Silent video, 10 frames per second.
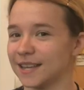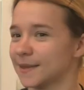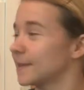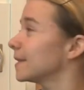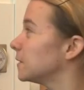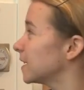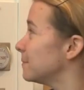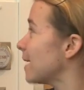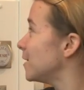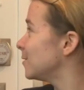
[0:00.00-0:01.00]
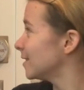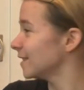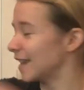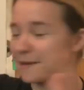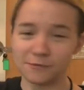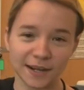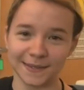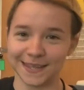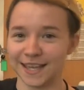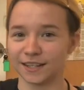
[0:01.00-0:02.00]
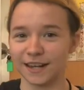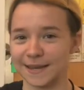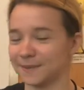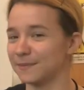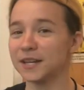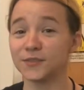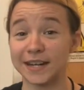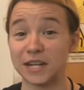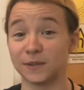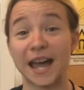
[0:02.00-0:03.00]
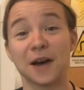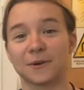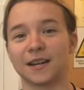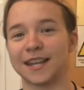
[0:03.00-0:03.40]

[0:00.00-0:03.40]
is you can imagine the MRI scanner as a big radio tower